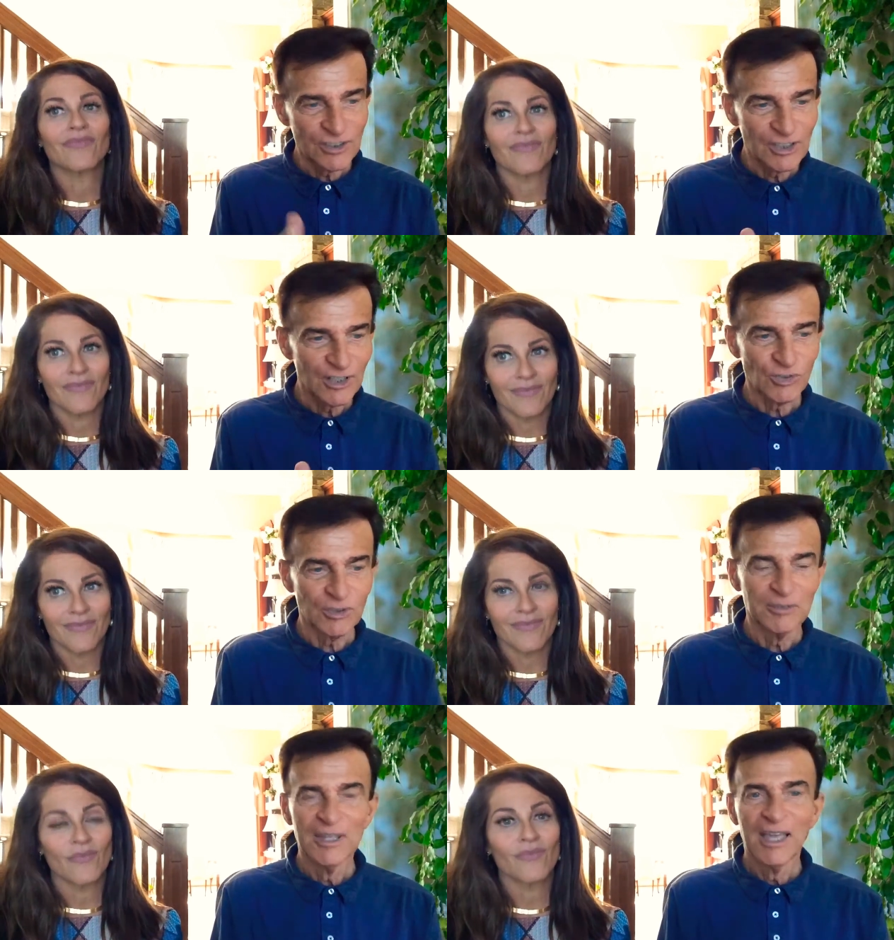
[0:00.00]

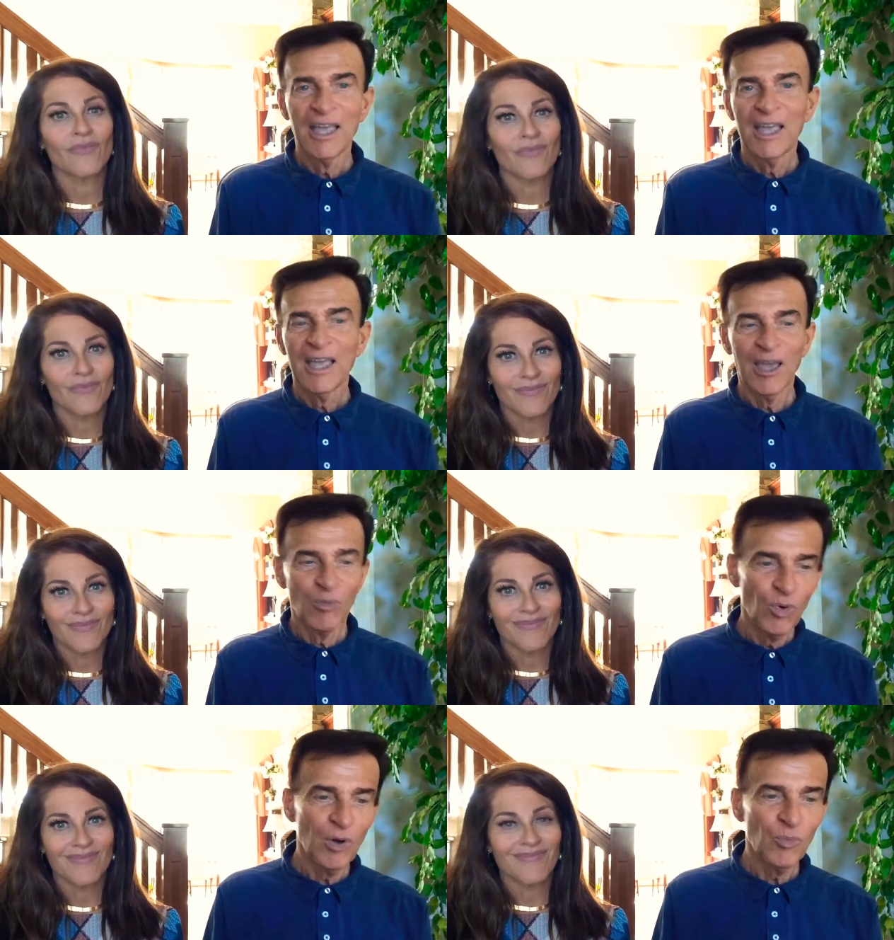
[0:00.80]
Speaker 1: etc.
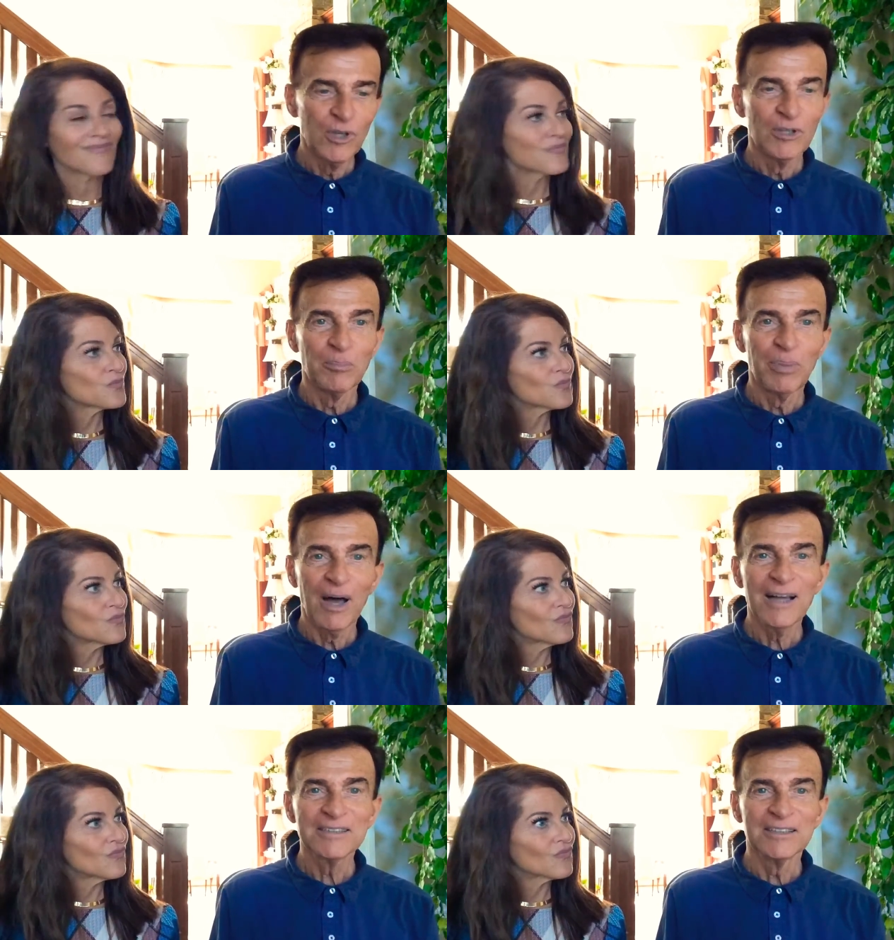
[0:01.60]
And what we
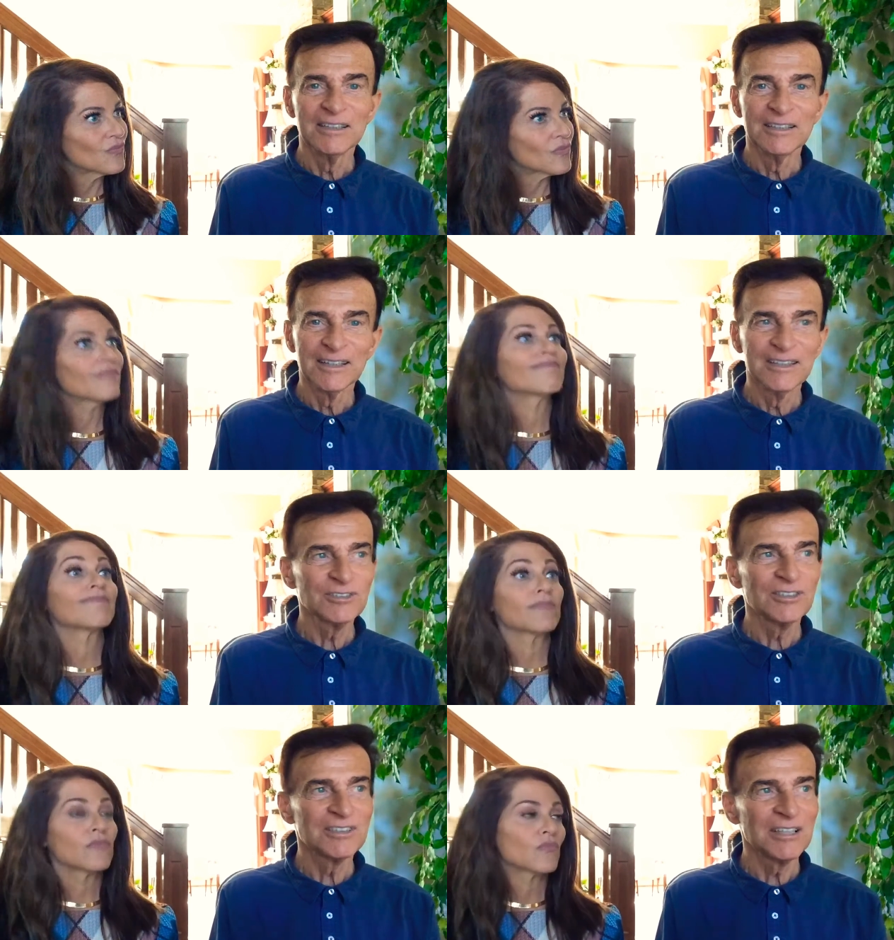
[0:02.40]
deposit, now,
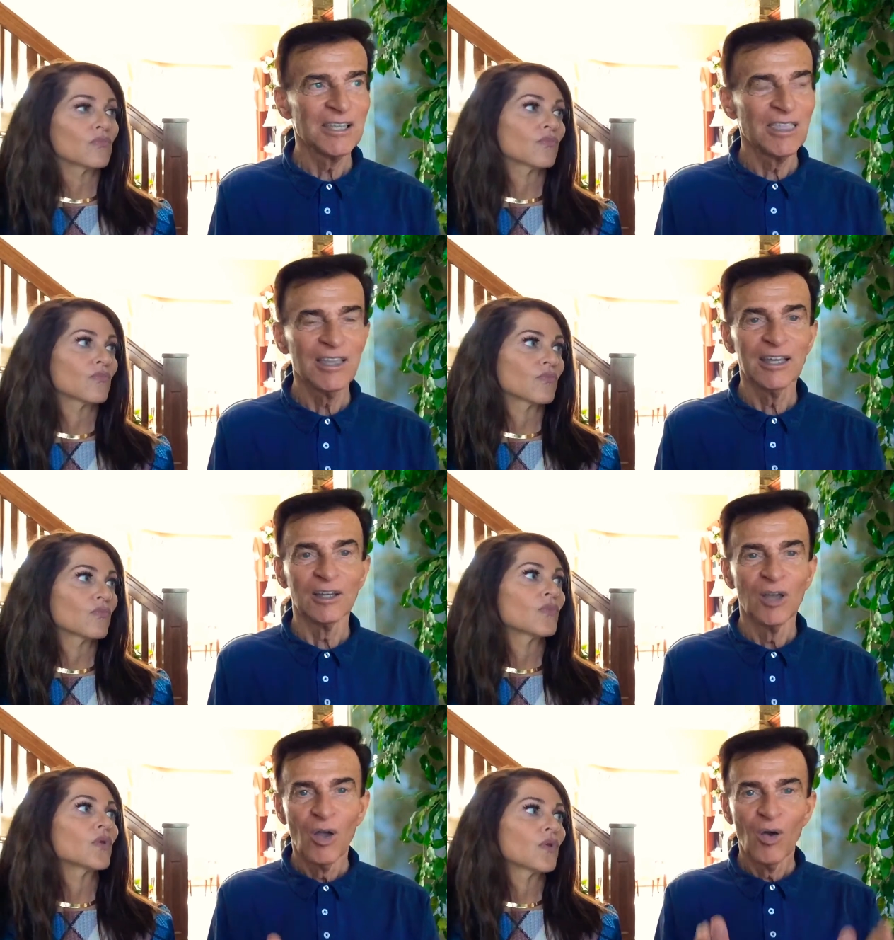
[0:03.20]
this is the key
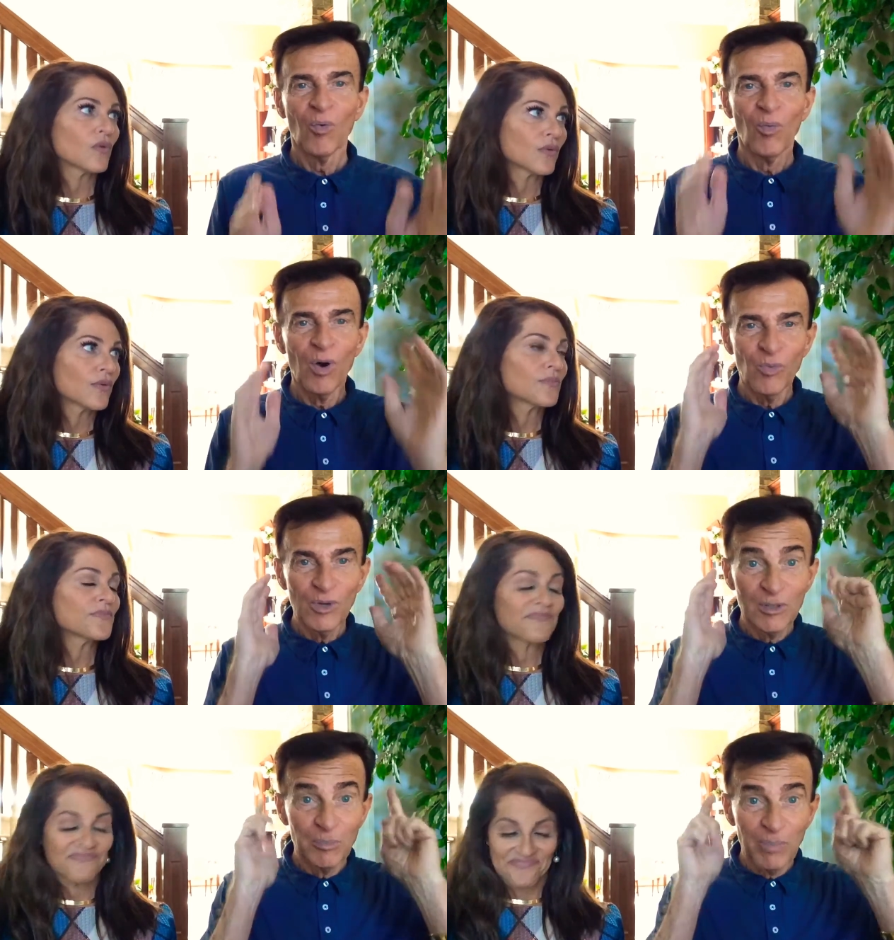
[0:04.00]
thing what
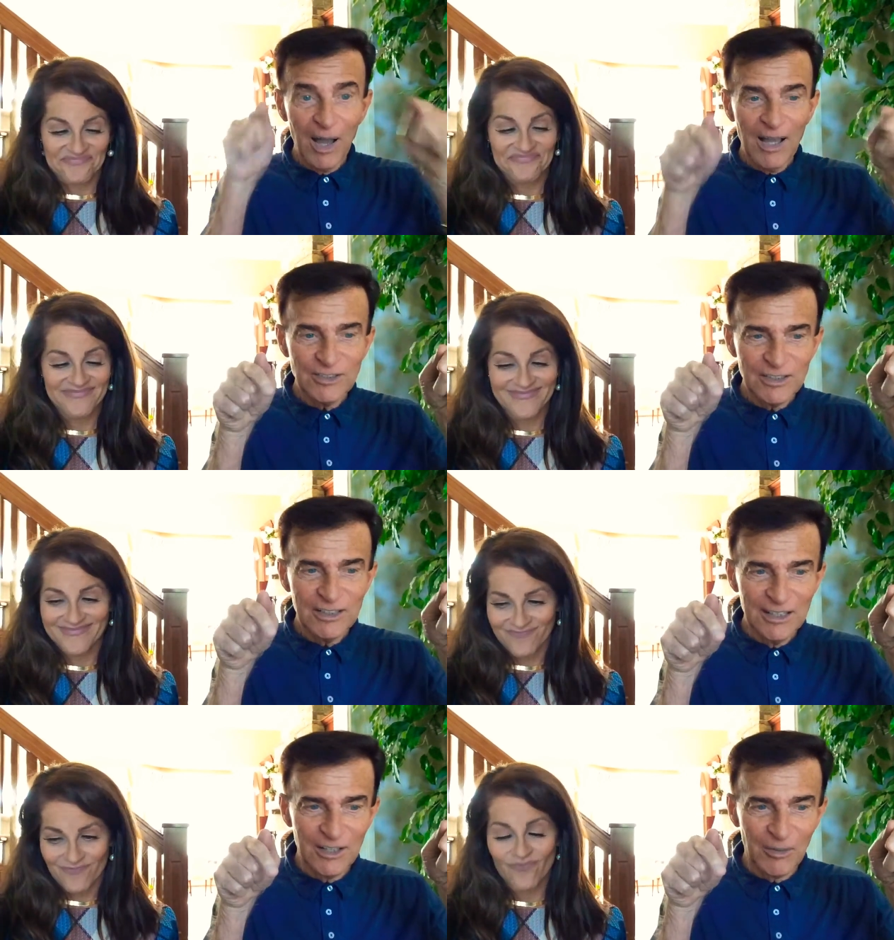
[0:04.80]
we deposit
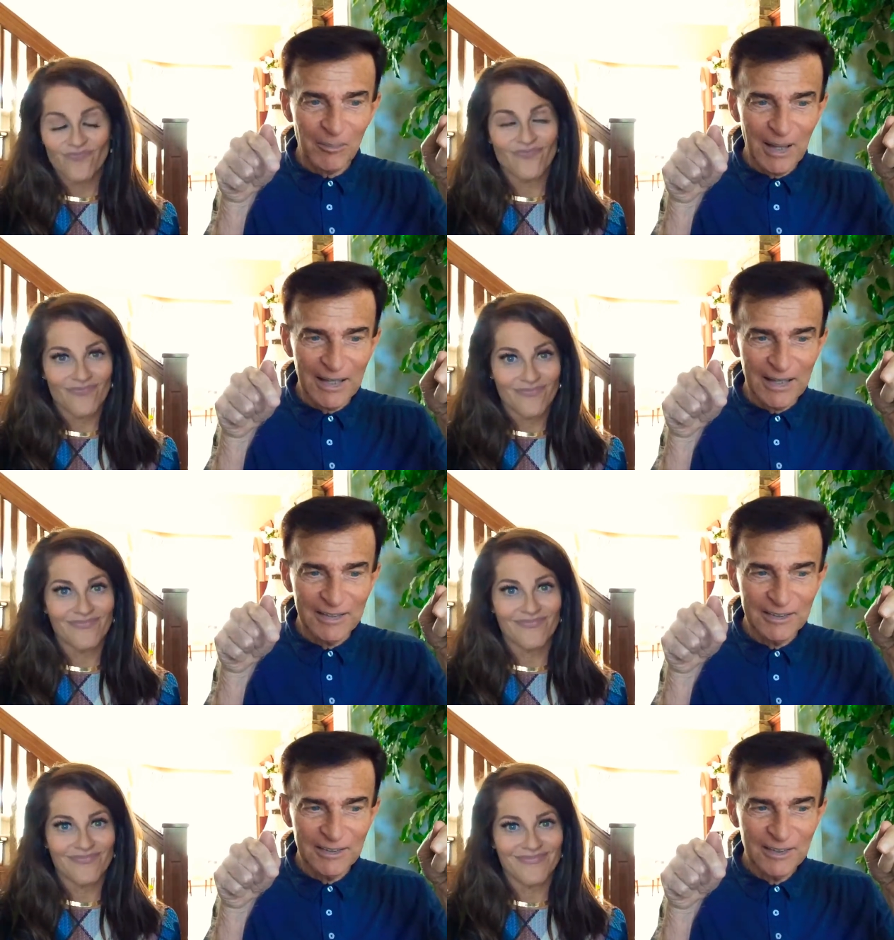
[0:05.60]
in our
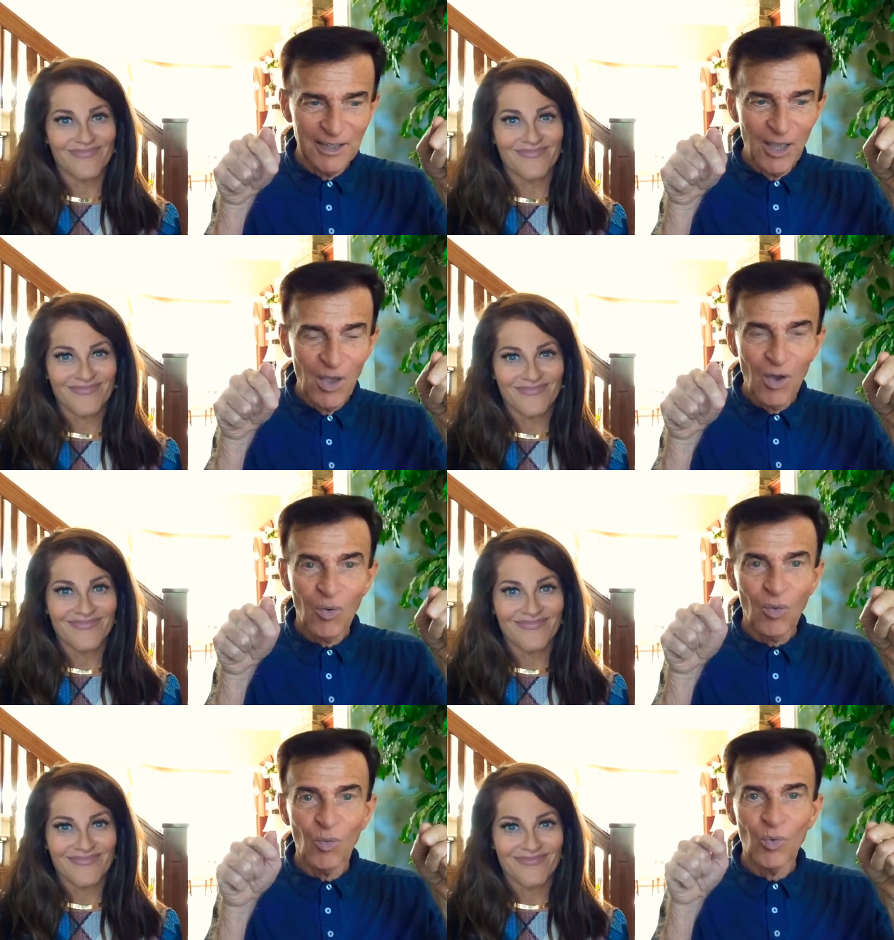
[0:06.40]
mind mm-hmm.
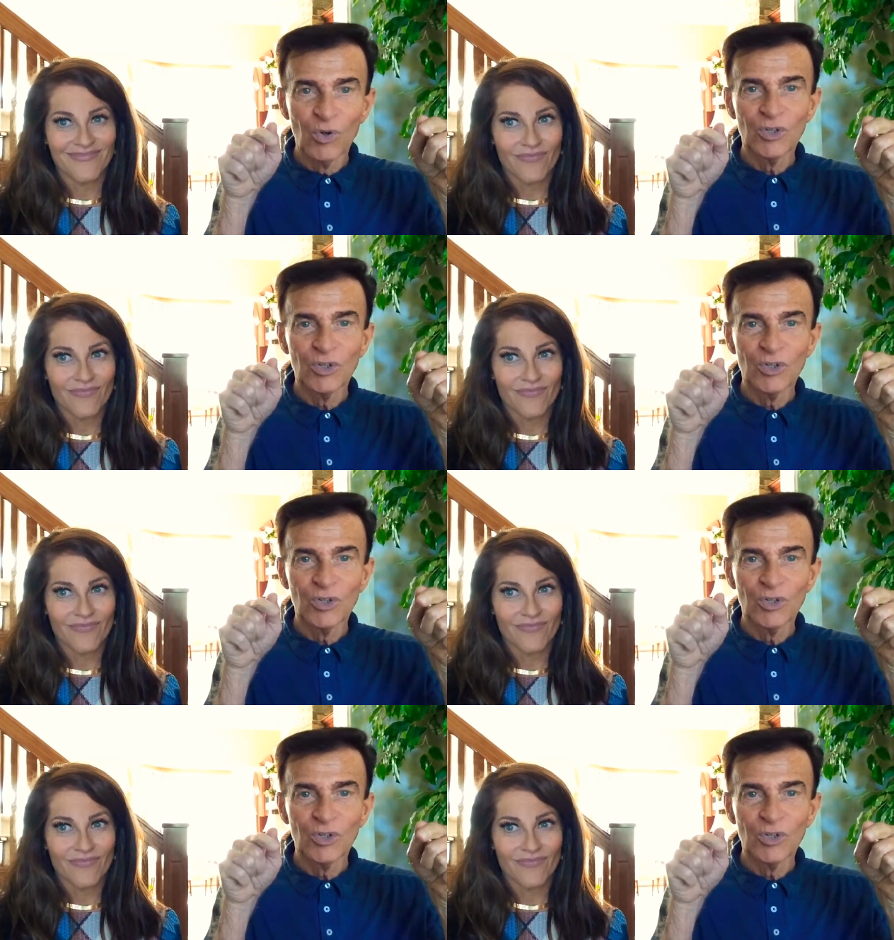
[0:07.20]
will